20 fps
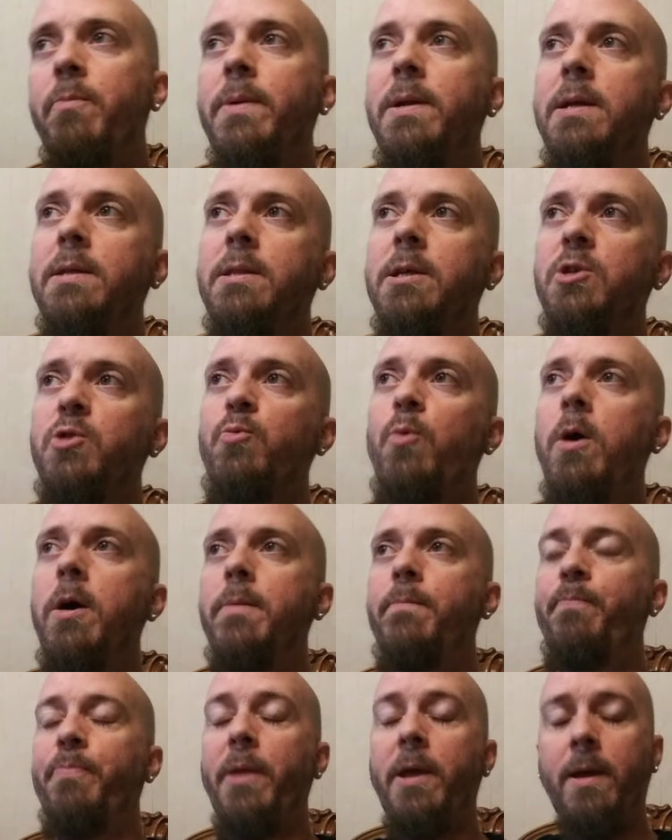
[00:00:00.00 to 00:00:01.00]
but in this
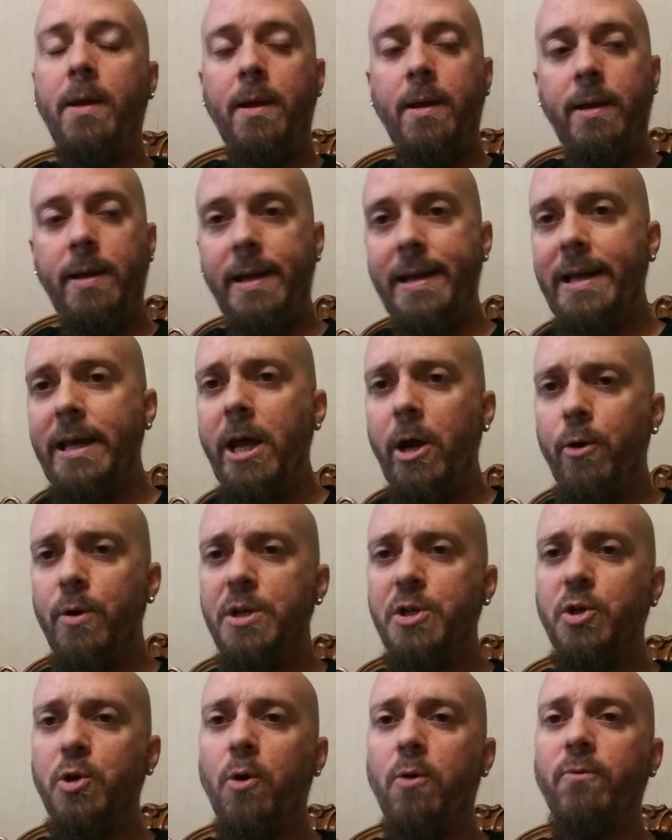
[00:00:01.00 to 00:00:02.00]
one, it
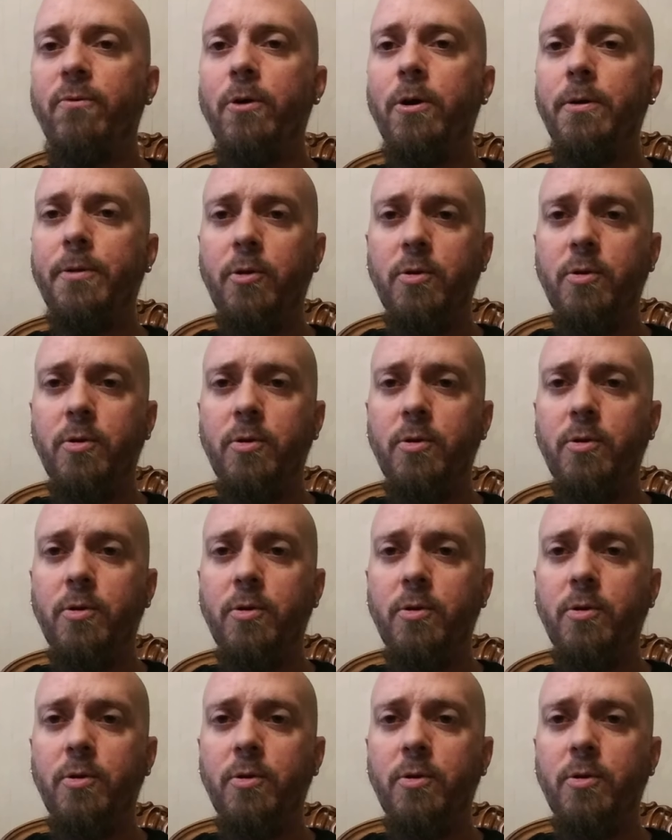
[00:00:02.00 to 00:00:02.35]
carries over.